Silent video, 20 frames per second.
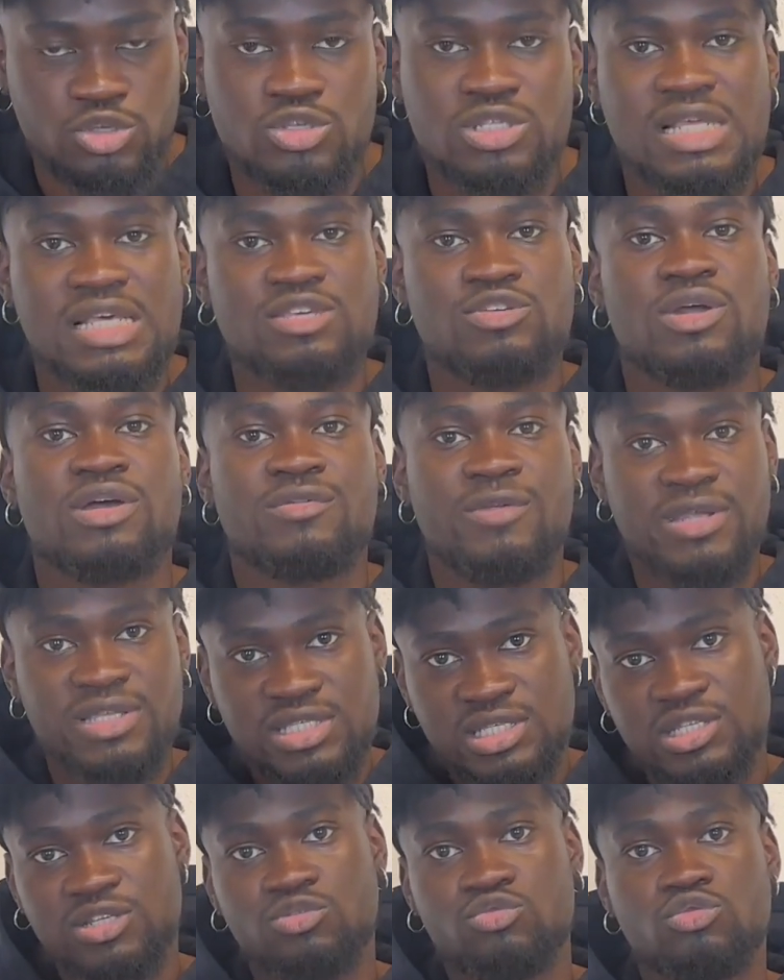So it's like you are
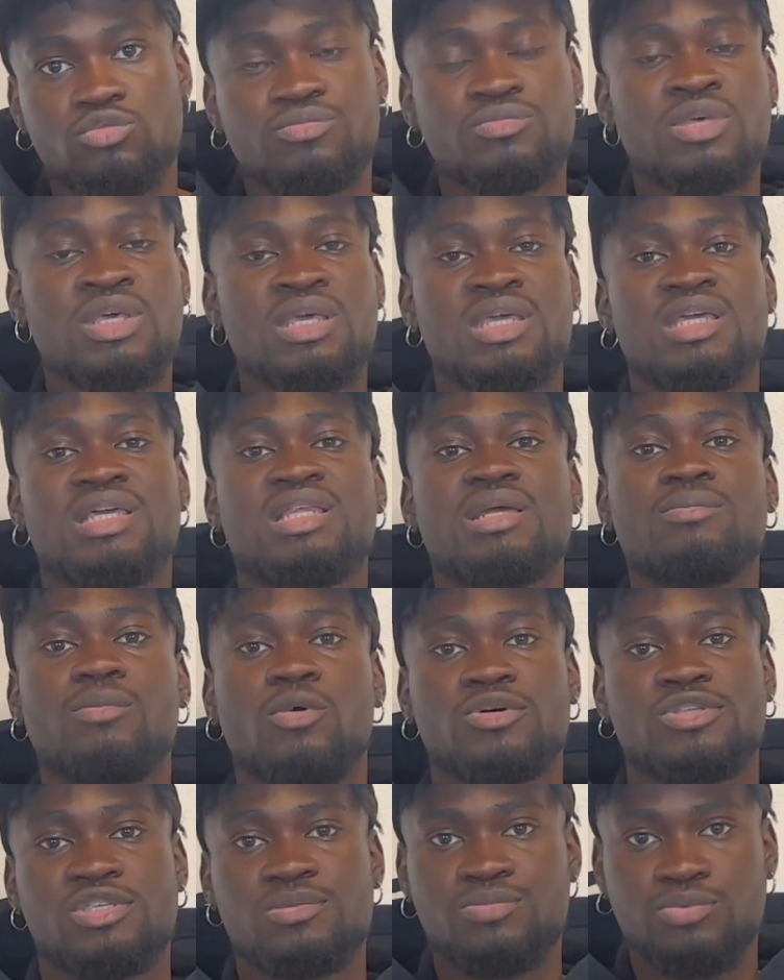renting a room in a
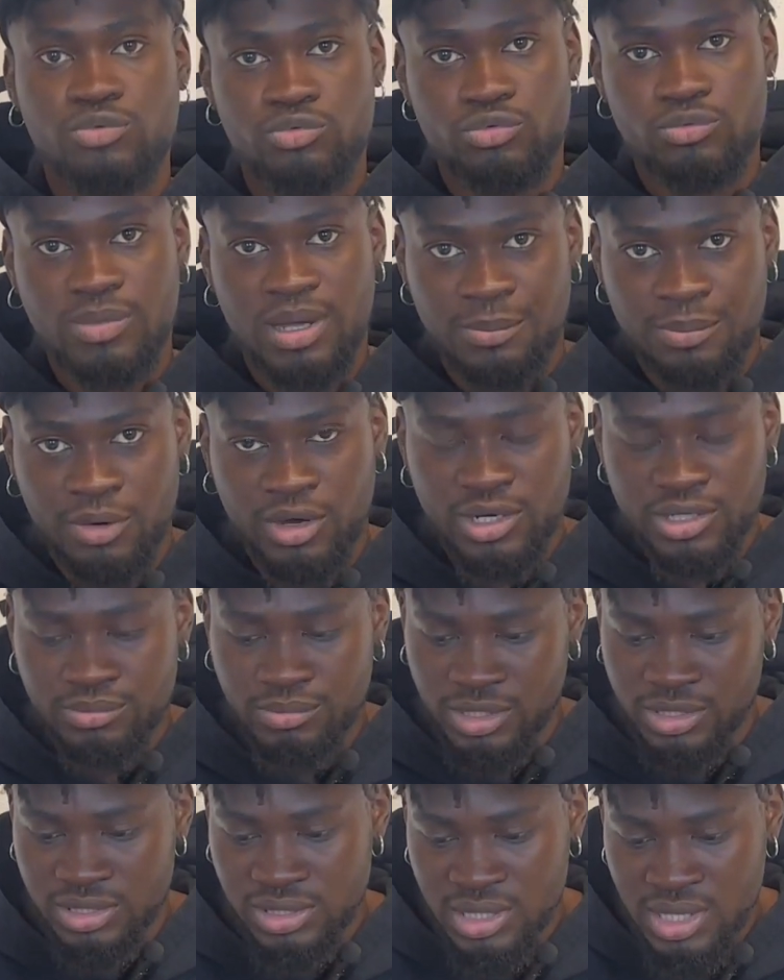multiple room
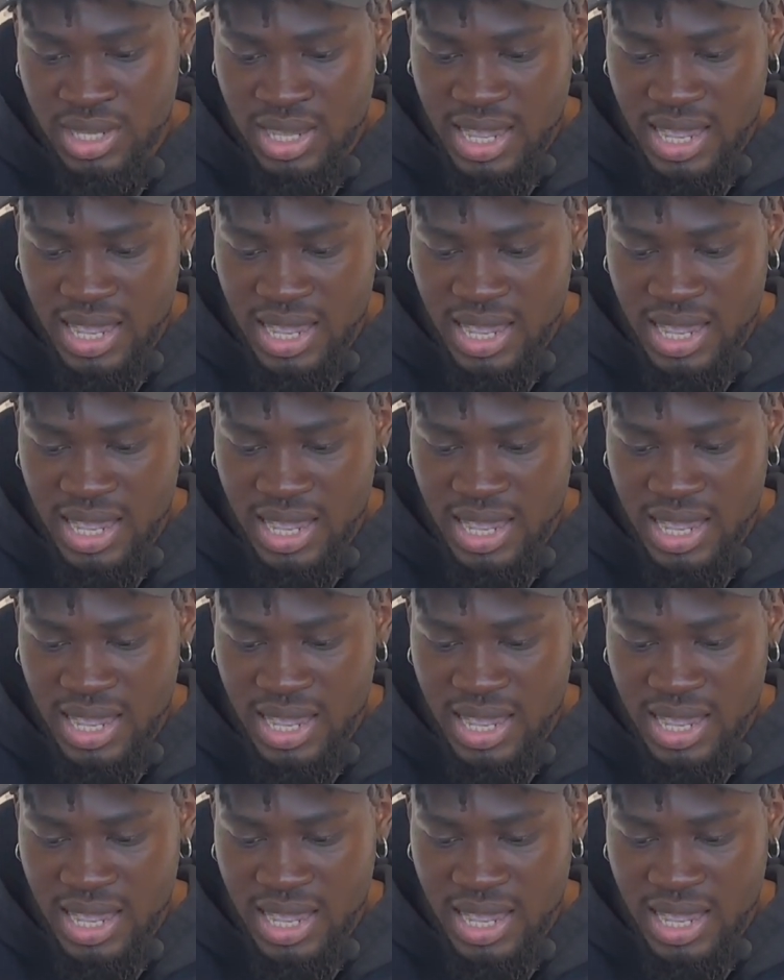apartment.